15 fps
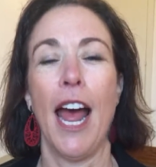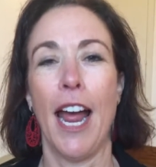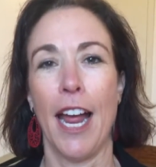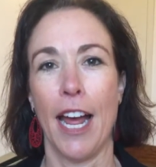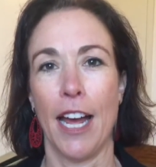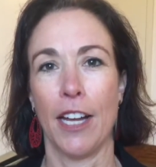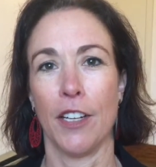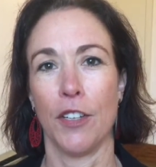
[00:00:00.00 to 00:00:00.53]

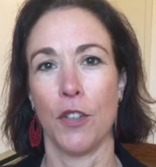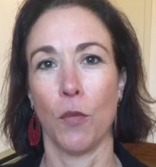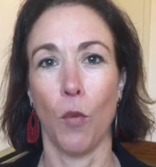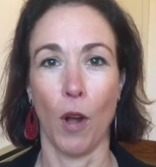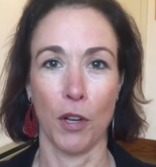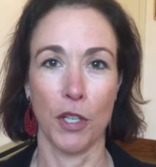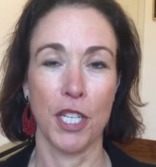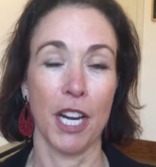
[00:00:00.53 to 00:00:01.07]

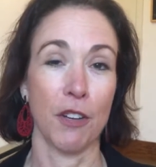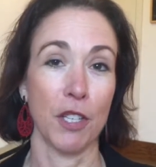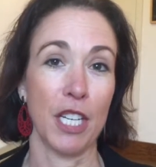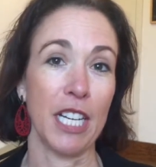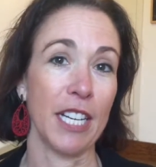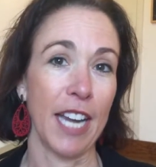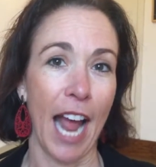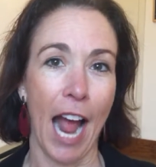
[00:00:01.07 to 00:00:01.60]

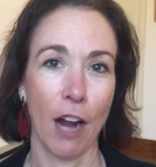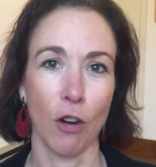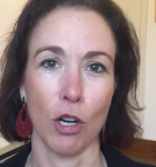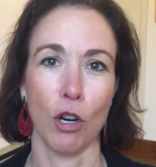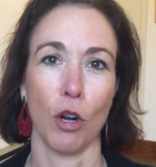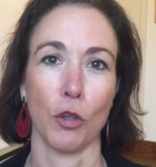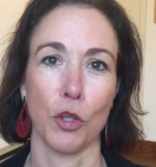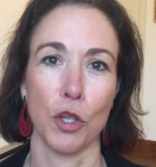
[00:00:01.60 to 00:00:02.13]
in
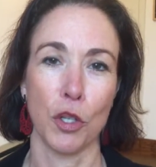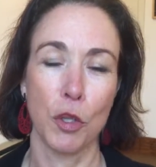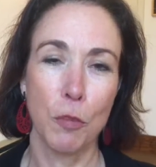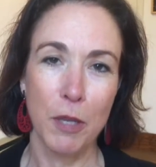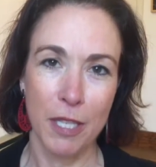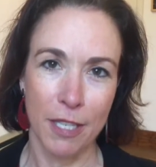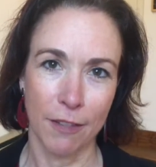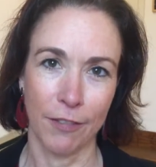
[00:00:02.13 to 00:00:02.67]
agriculture
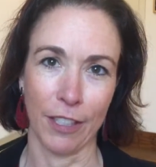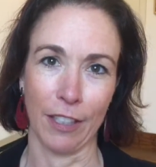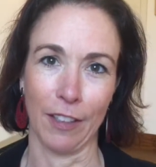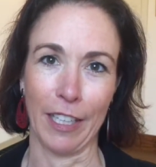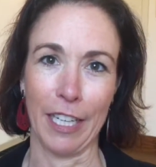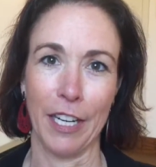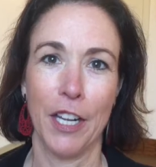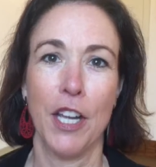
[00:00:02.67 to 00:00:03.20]

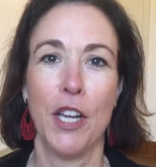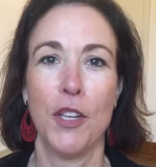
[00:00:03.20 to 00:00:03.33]
specifically.